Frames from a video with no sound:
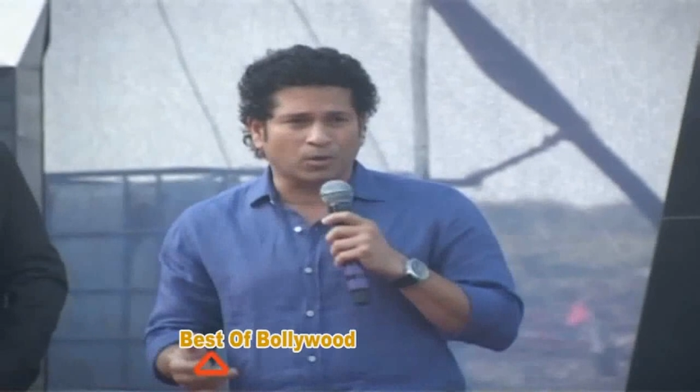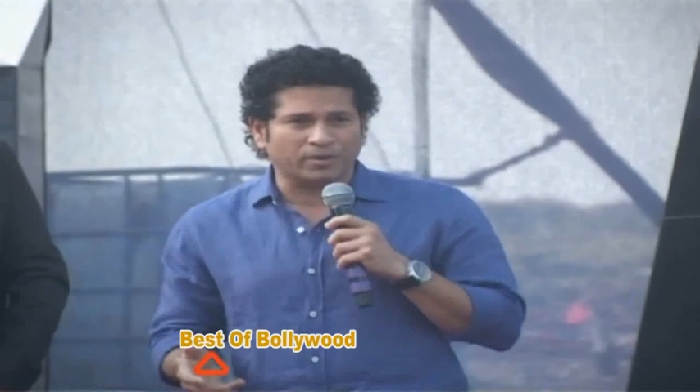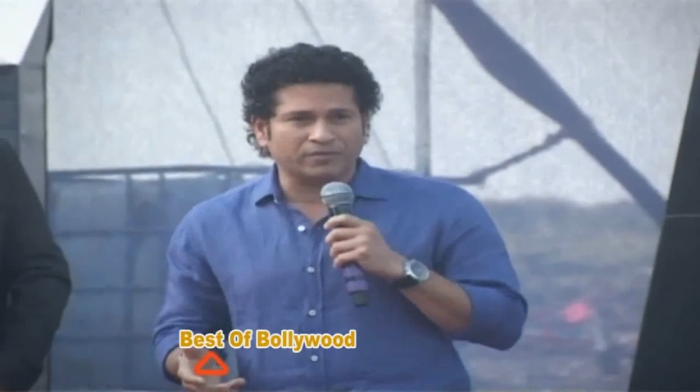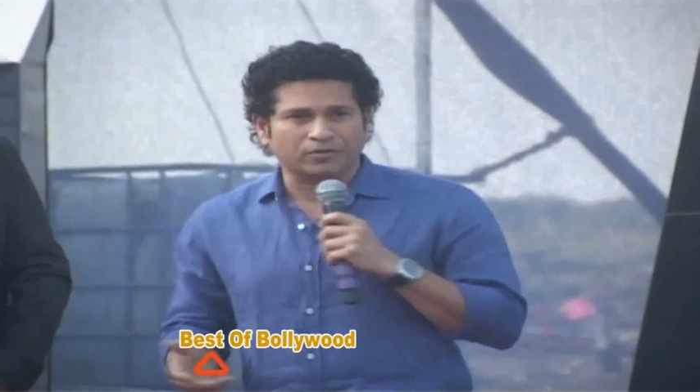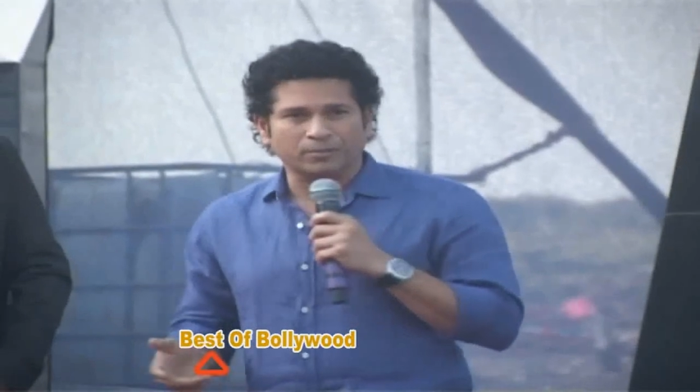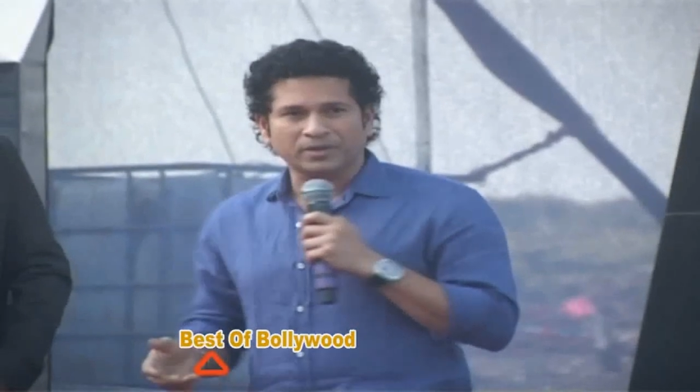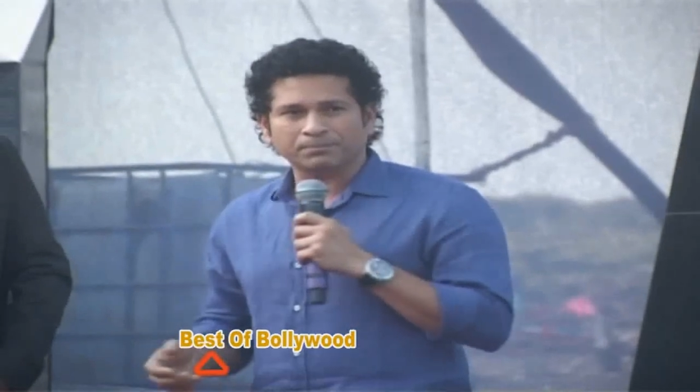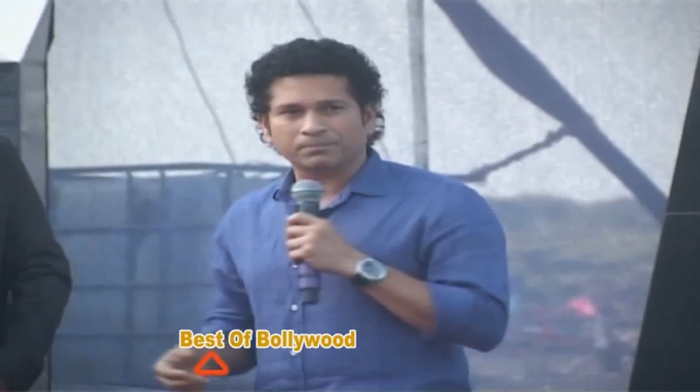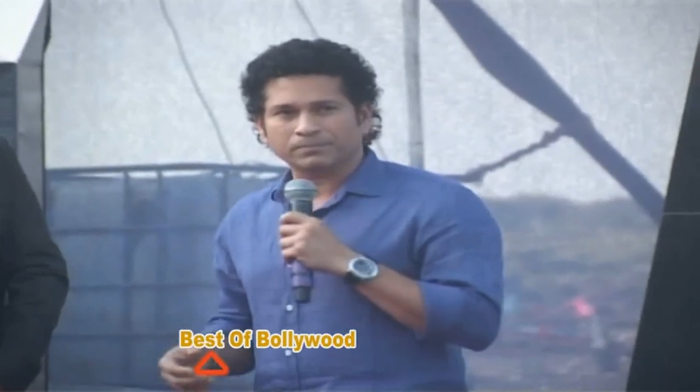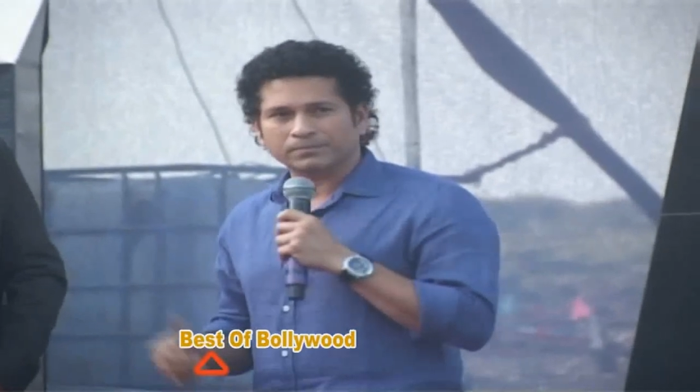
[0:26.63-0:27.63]
moment for
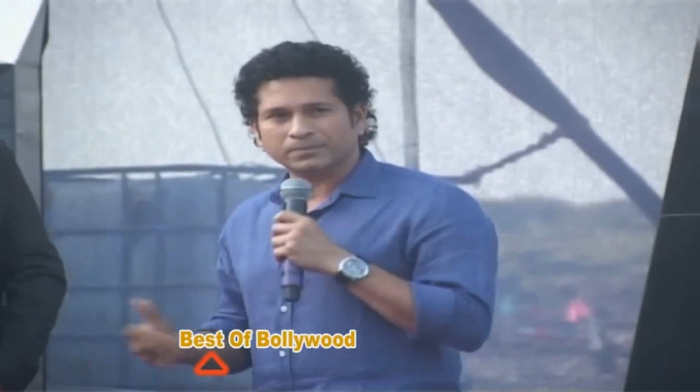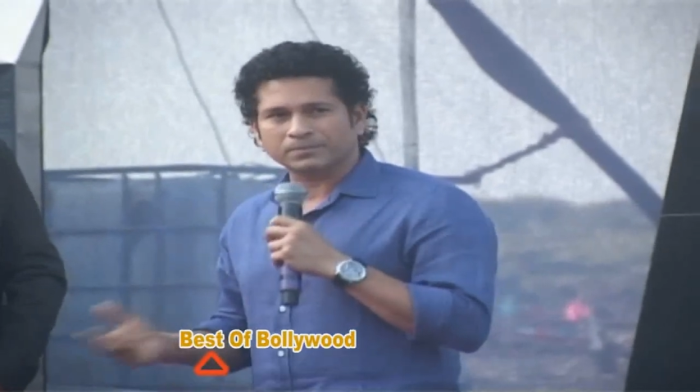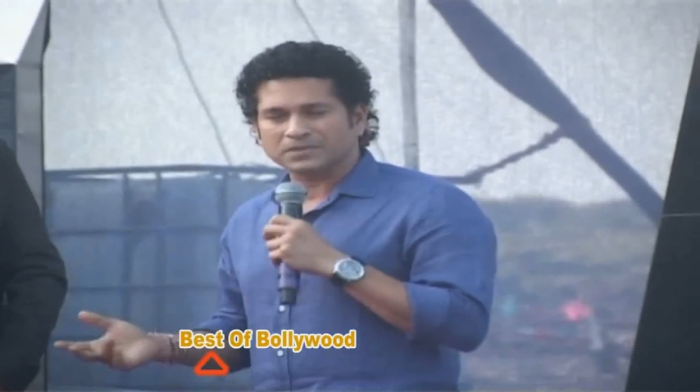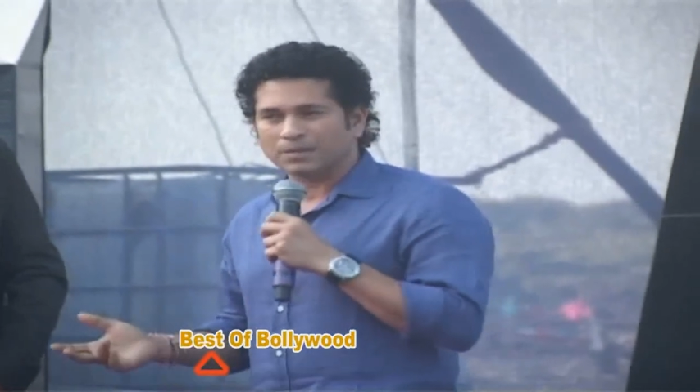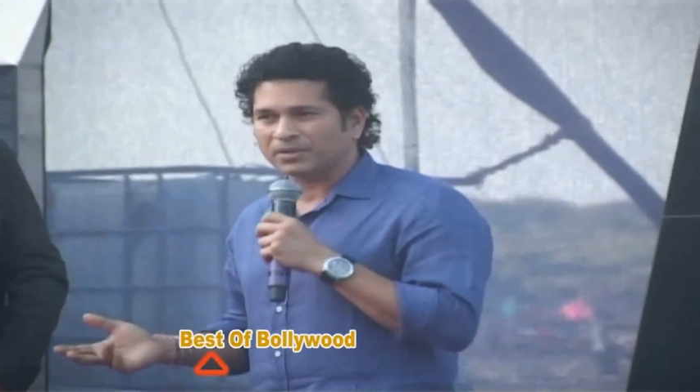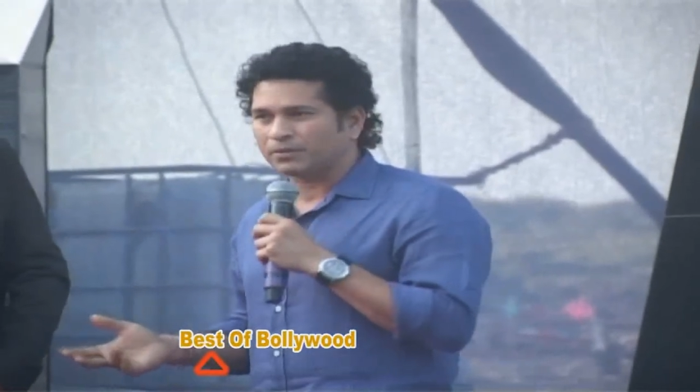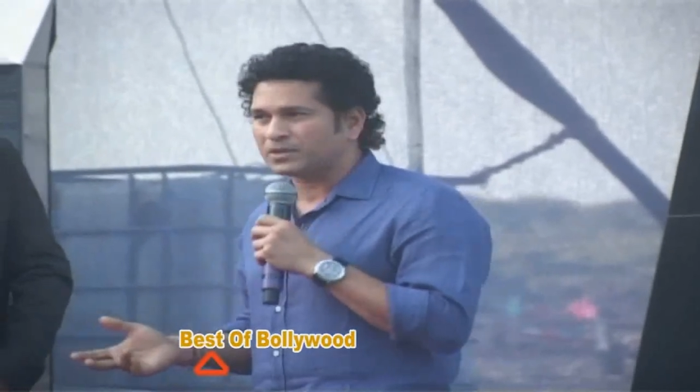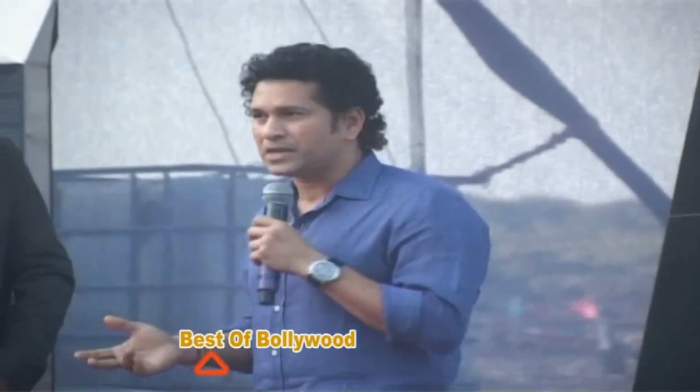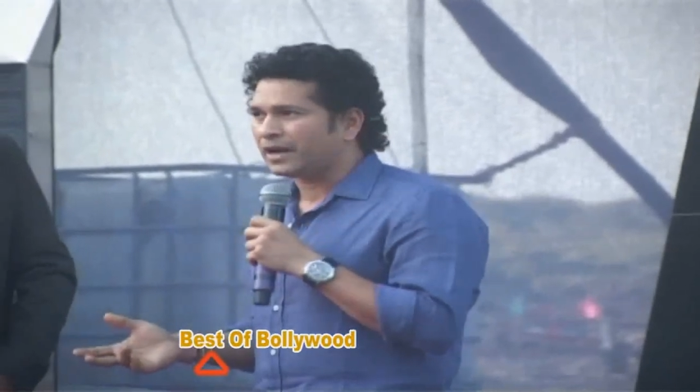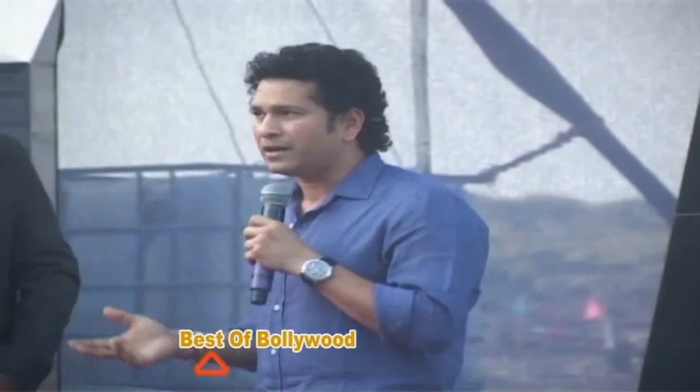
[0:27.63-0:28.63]
me, something
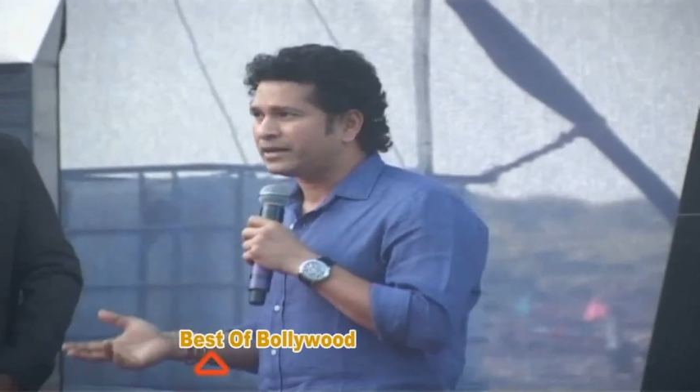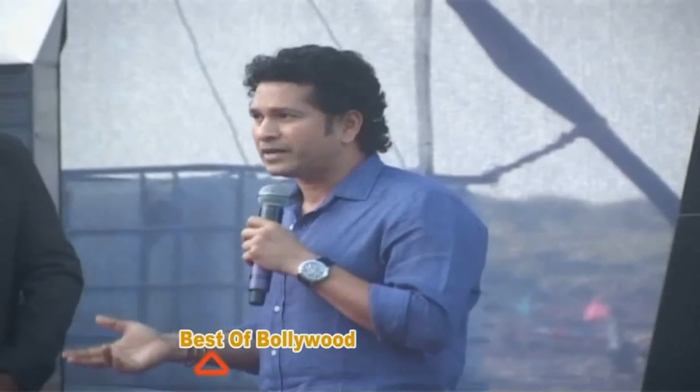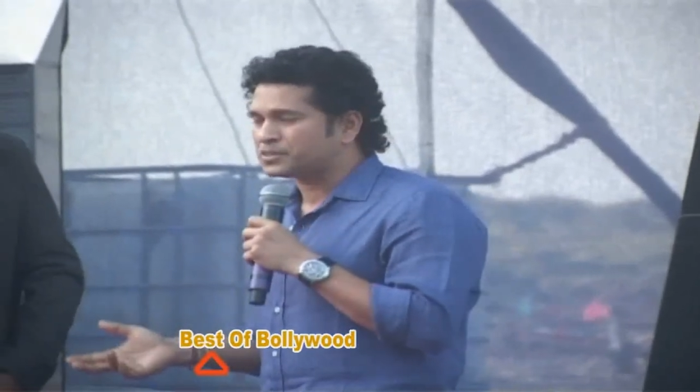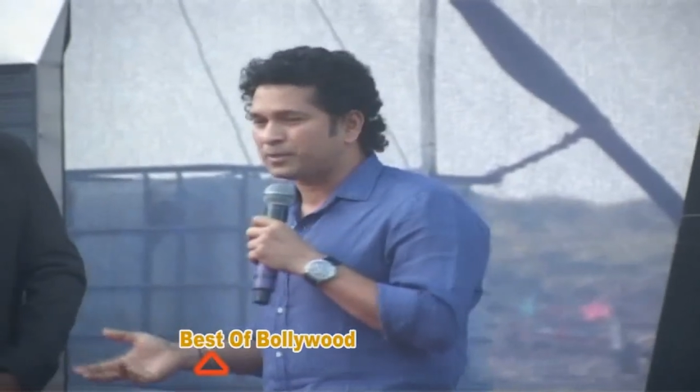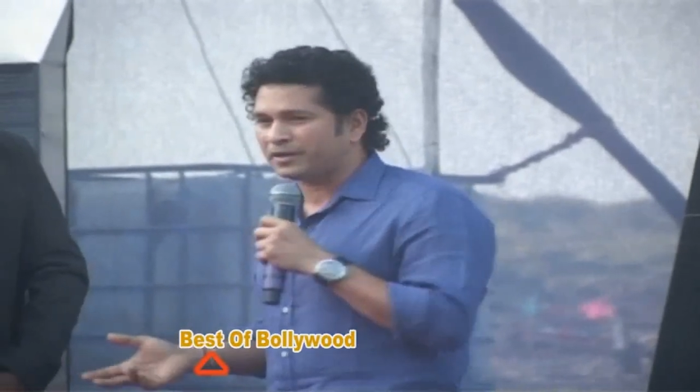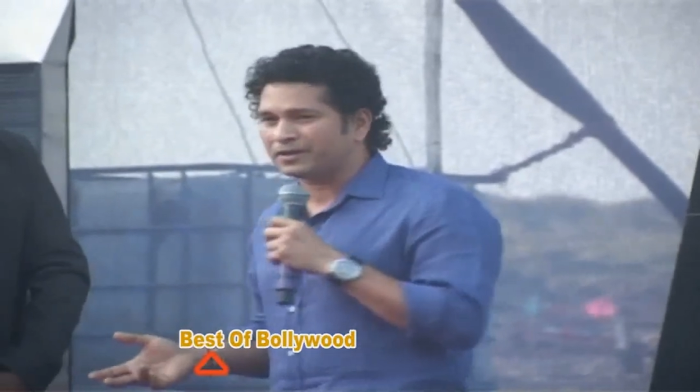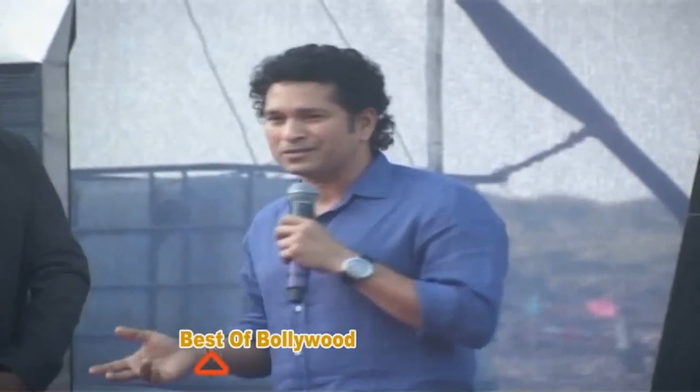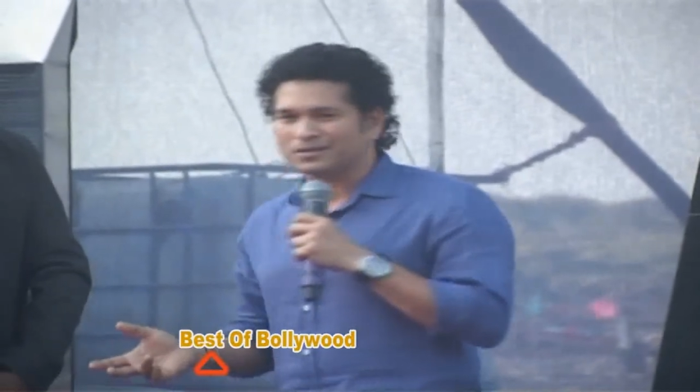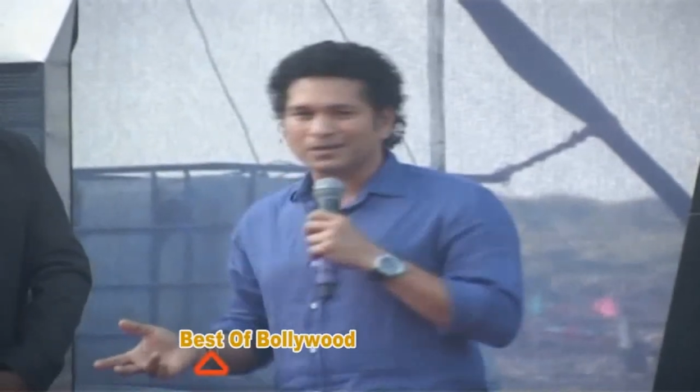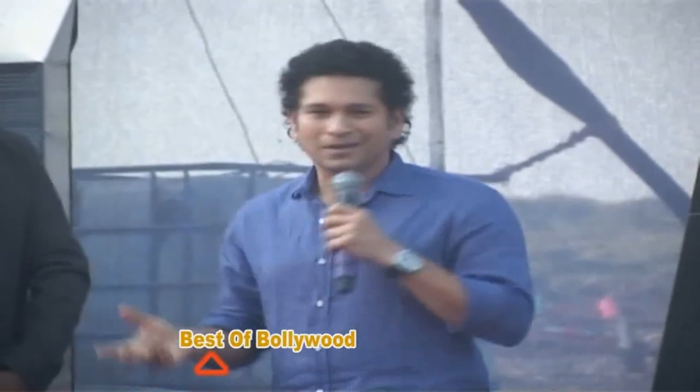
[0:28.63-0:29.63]
which I hadn't
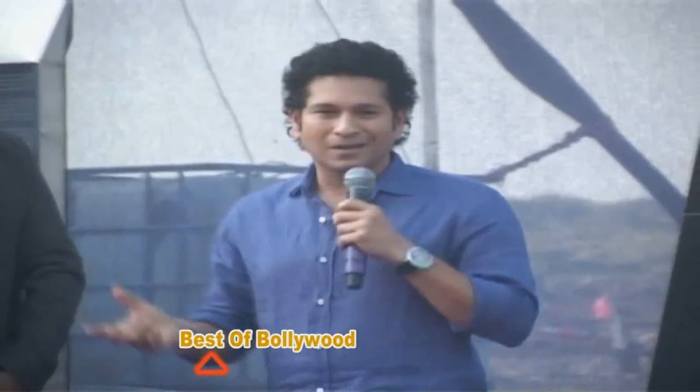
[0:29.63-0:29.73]
experienced.